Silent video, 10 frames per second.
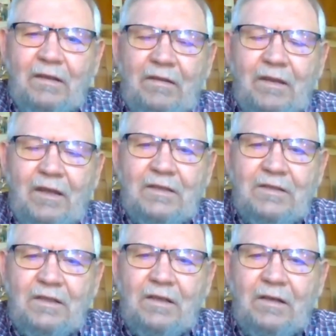
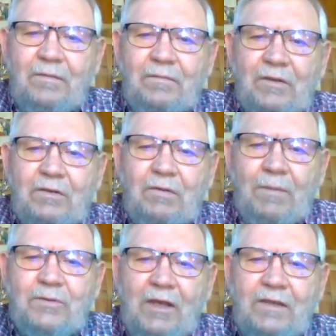the
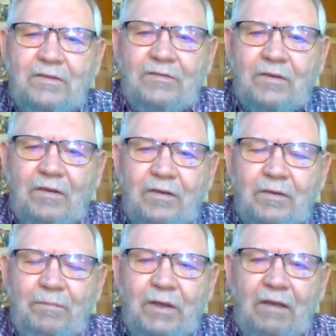crop sizes are
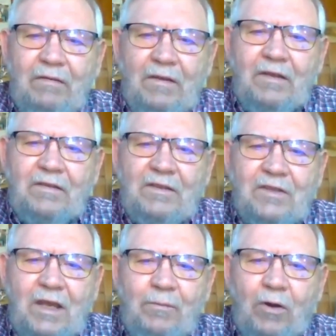going to be the
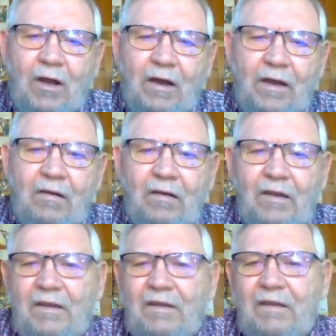same or higher.
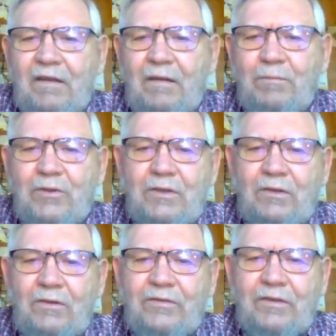
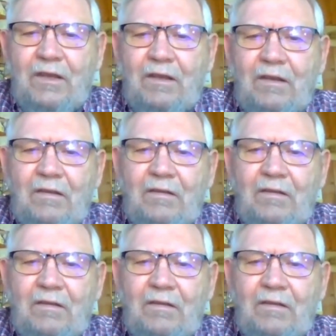Brazil's our